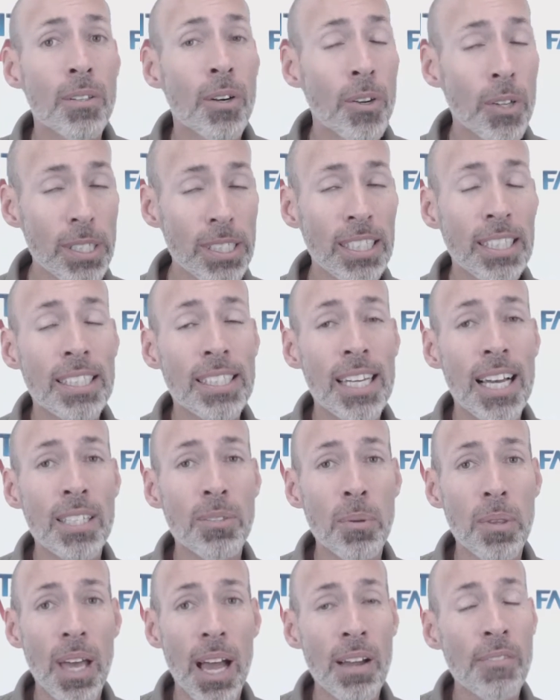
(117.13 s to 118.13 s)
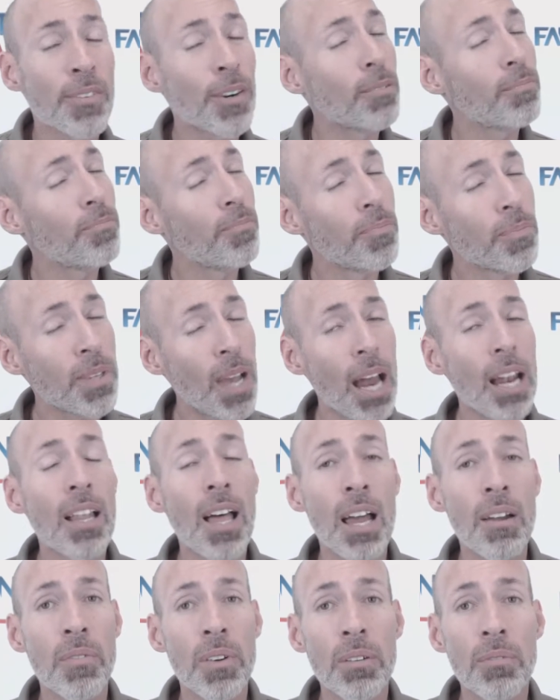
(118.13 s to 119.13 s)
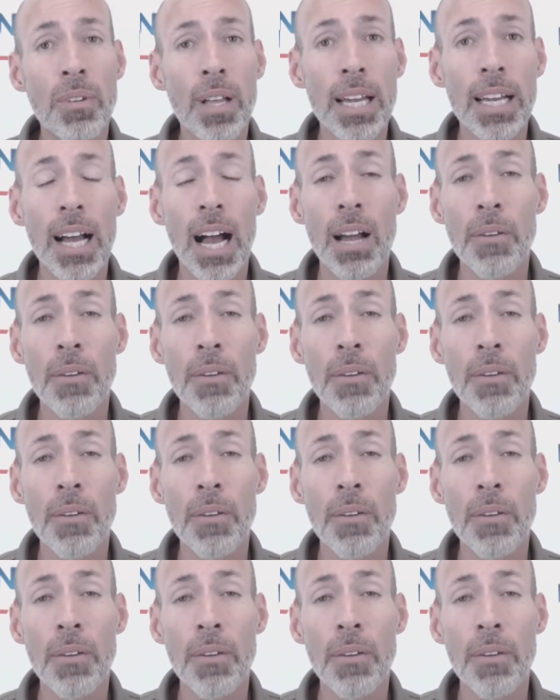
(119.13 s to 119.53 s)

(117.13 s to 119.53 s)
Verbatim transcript: Early success with Eifert, not a lot of it of late.